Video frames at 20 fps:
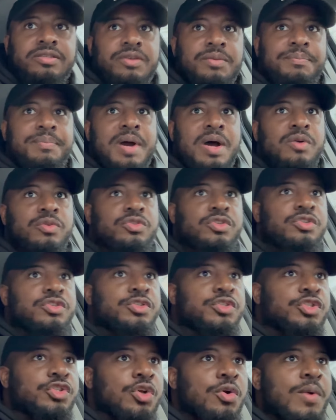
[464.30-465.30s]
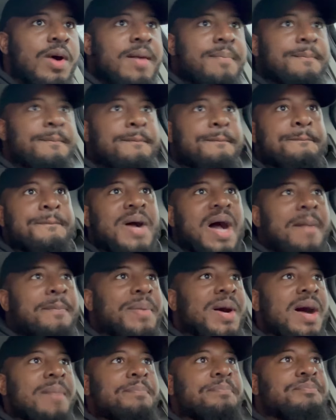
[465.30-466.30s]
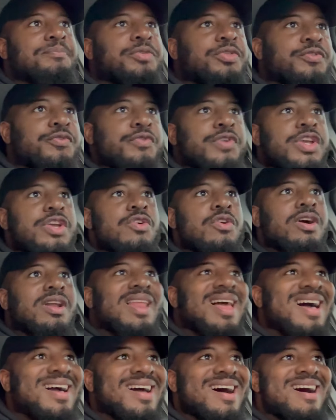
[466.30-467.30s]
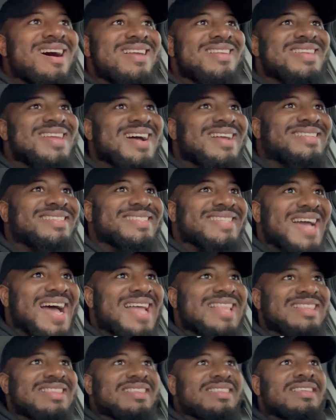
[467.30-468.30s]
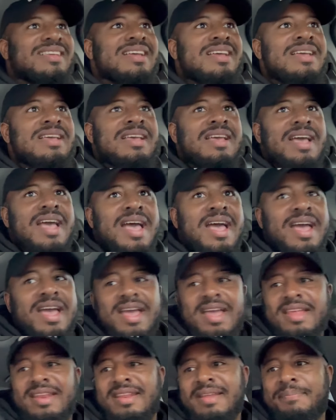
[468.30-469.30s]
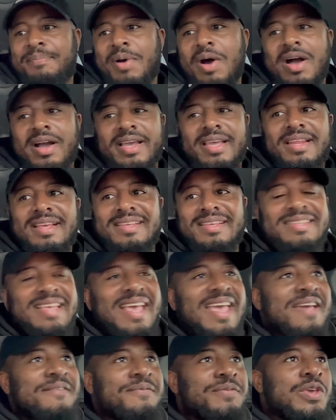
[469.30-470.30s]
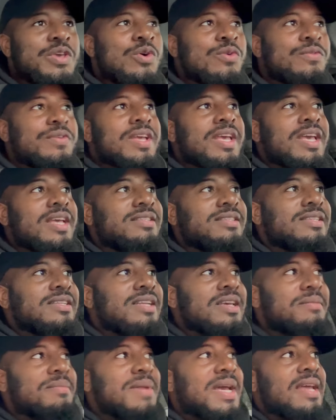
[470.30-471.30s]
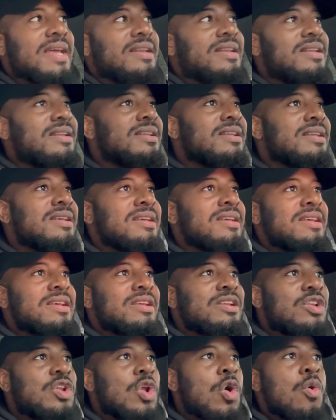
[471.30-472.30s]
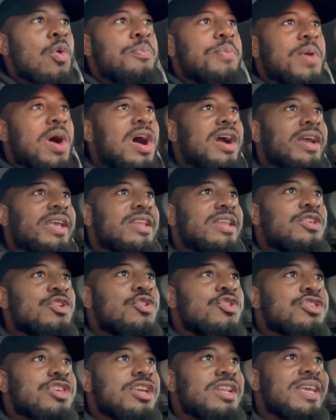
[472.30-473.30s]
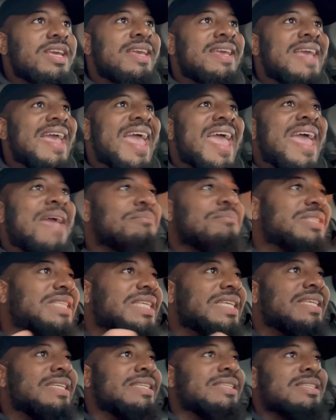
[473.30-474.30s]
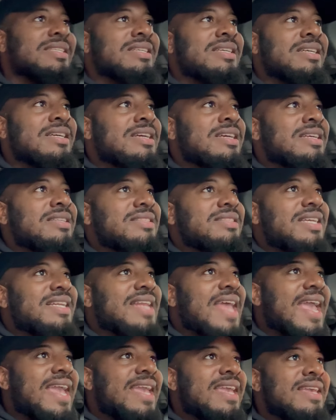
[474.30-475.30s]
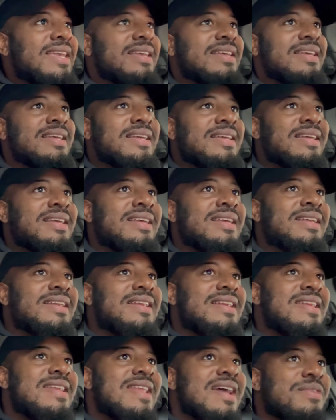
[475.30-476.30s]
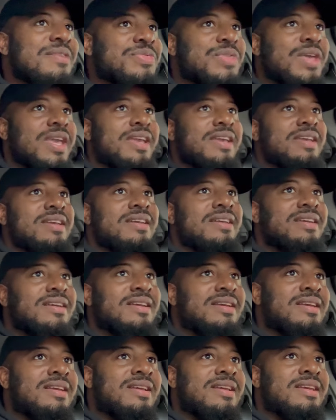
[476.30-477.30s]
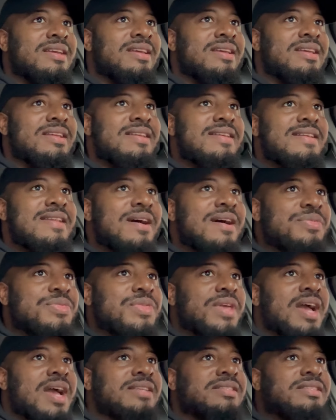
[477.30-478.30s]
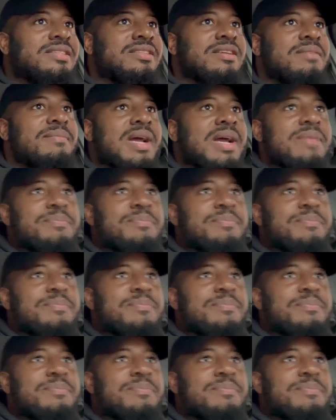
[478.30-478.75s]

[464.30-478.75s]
About to show up, pop up, 3 o'clock on the dot. And the pocket is heavy over here today, man no parking, usually empty. Today, nothing. Nothing. I see somebody